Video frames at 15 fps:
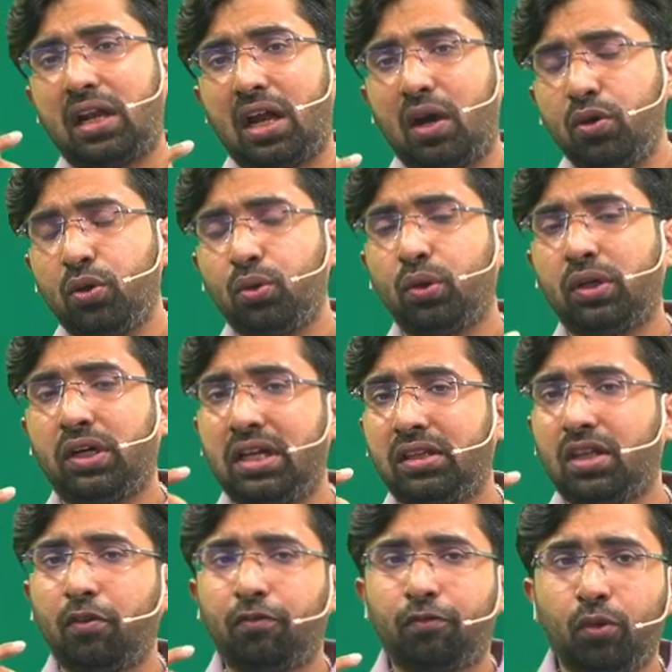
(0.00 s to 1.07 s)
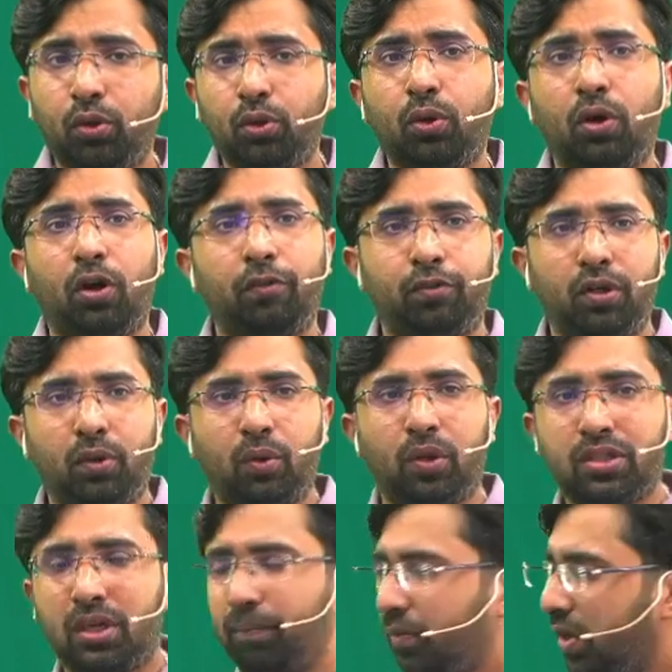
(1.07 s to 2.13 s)
you to click the photo of your question,
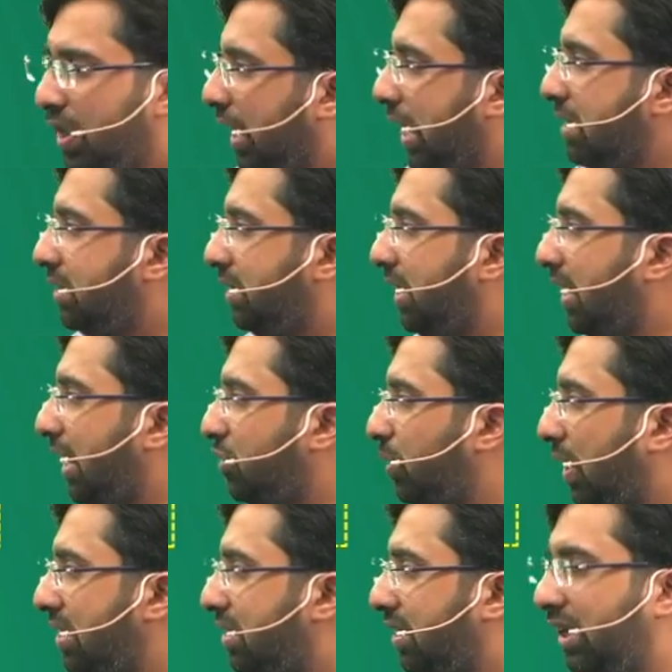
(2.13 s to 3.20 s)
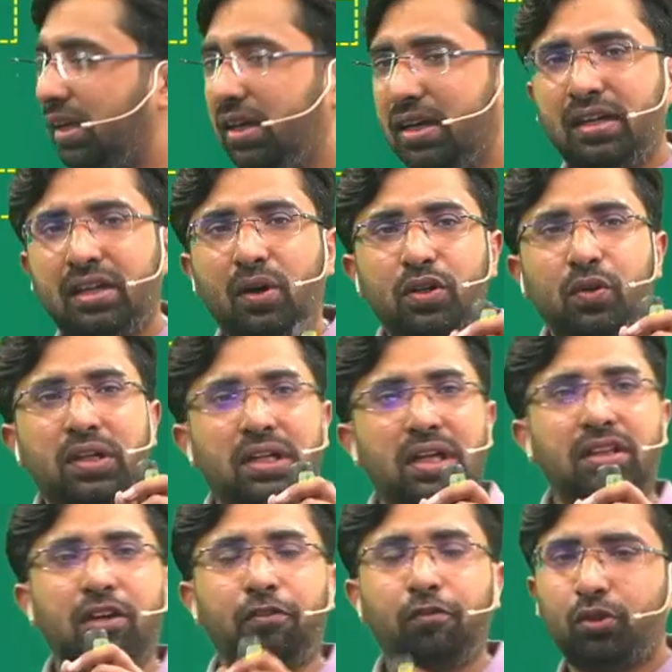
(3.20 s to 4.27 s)
guys. Here, guys, you can see now you will click the
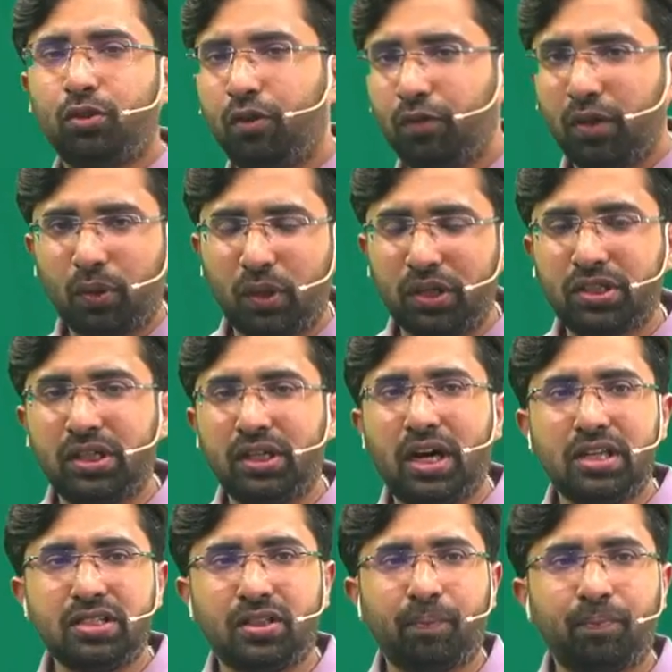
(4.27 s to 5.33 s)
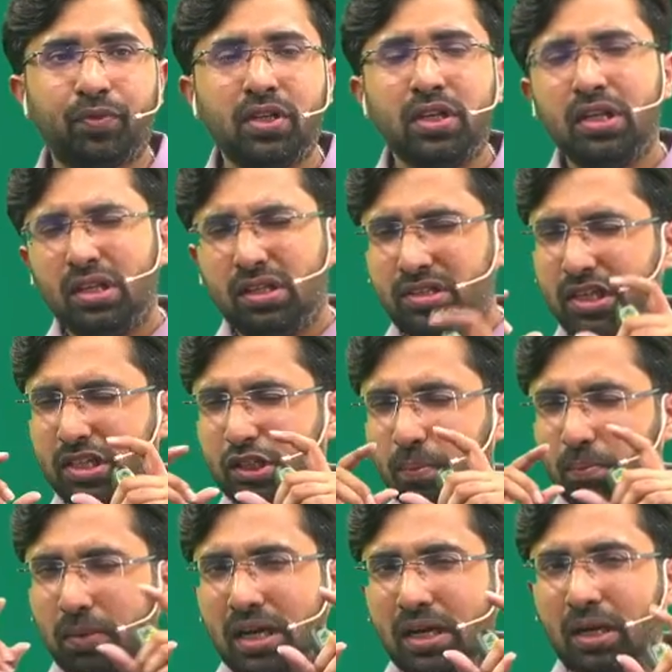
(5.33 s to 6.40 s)
photo of your question, guys. Just
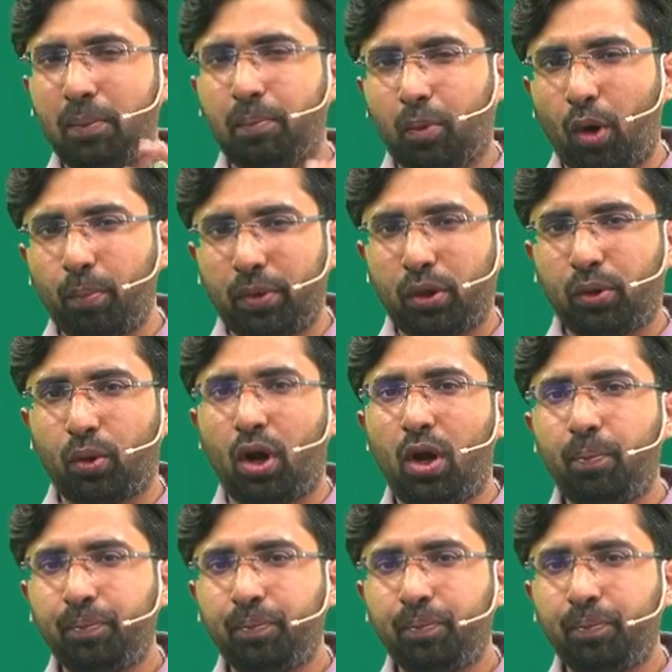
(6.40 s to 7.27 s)
make a proper crop.